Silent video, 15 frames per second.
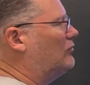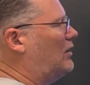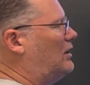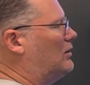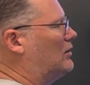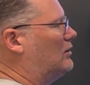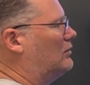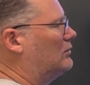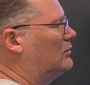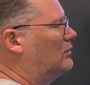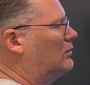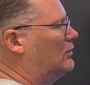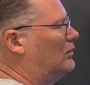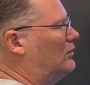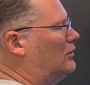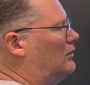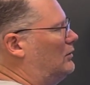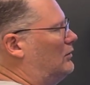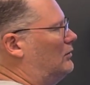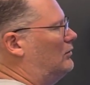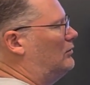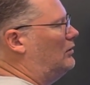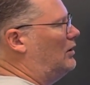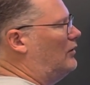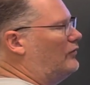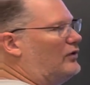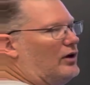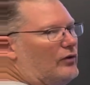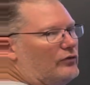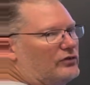right here of, the,
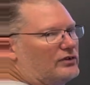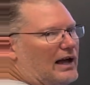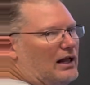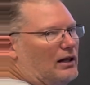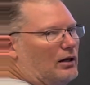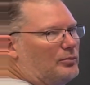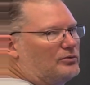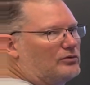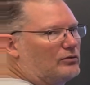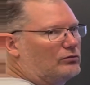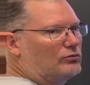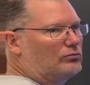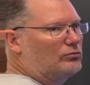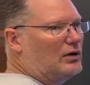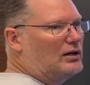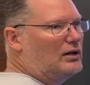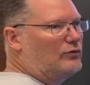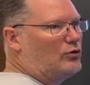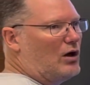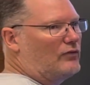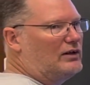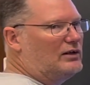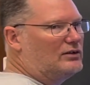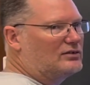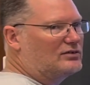of scallops. And many of you have eaten